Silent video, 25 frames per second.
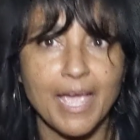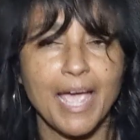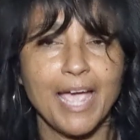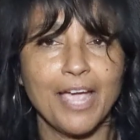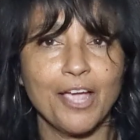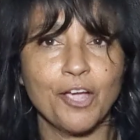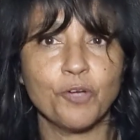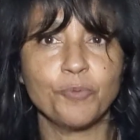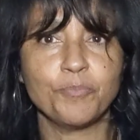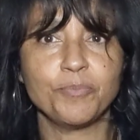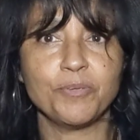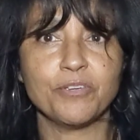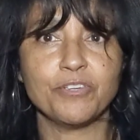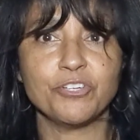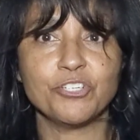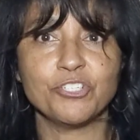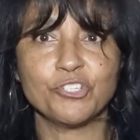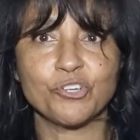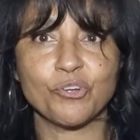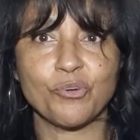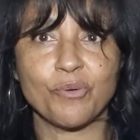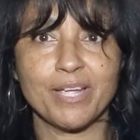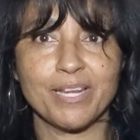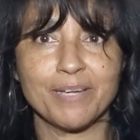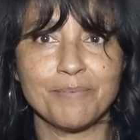I hope you
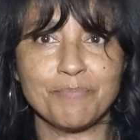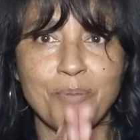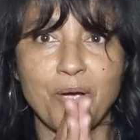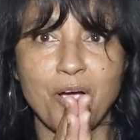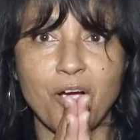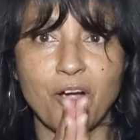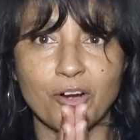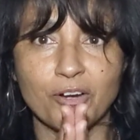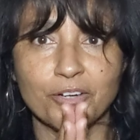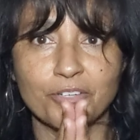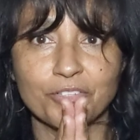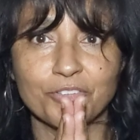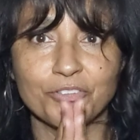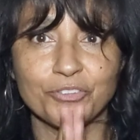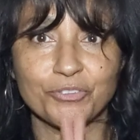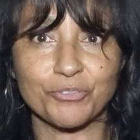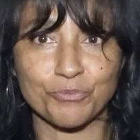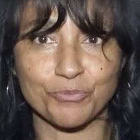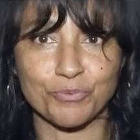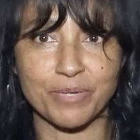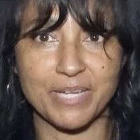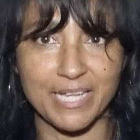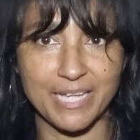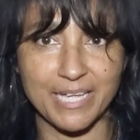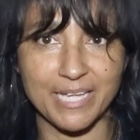enjoyed part
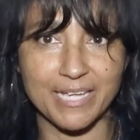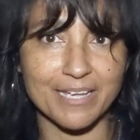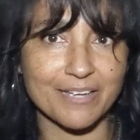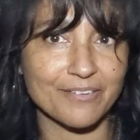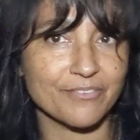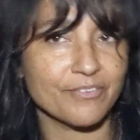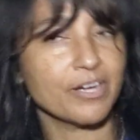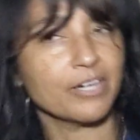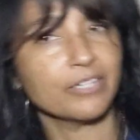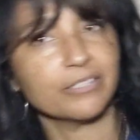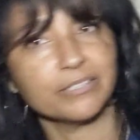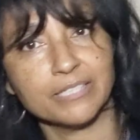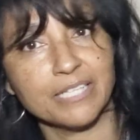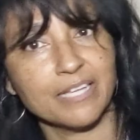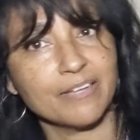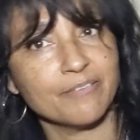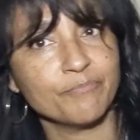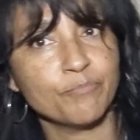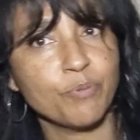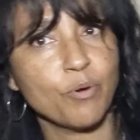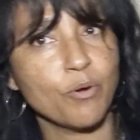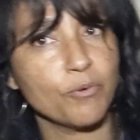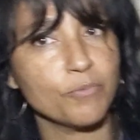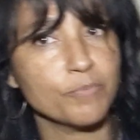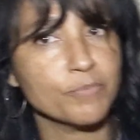3 of our
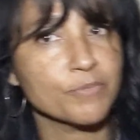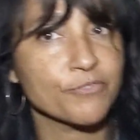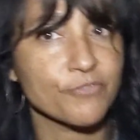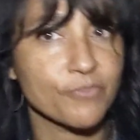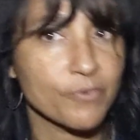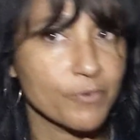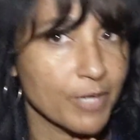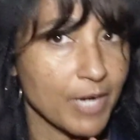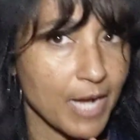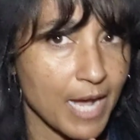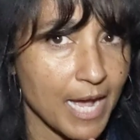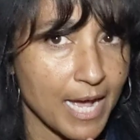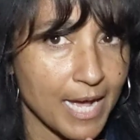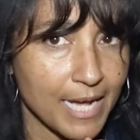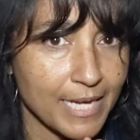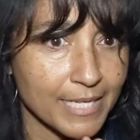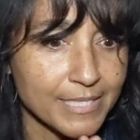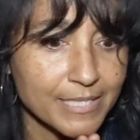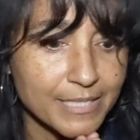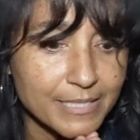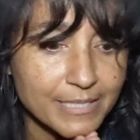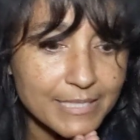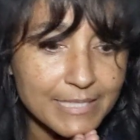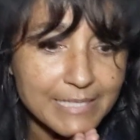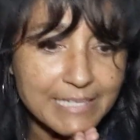Love Poems for
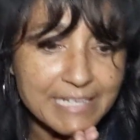God.